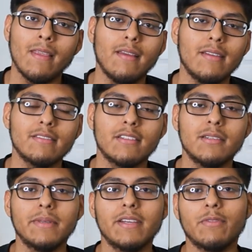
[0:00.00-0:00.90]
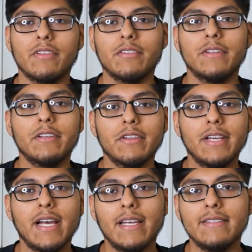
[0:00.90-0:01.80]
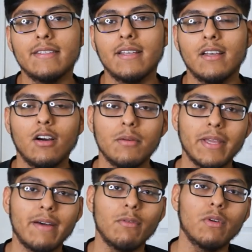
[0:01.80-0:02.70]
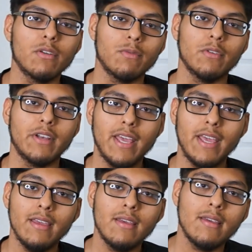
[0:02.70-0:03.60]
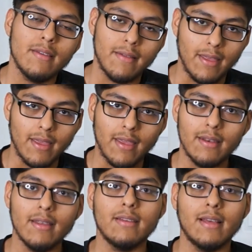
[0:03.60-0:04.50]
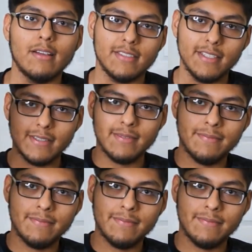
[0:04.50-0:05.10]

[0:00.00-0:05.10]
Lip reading: And that's gonna be it for this video, you guys. Hope you have a wonderful day, and I'll see you.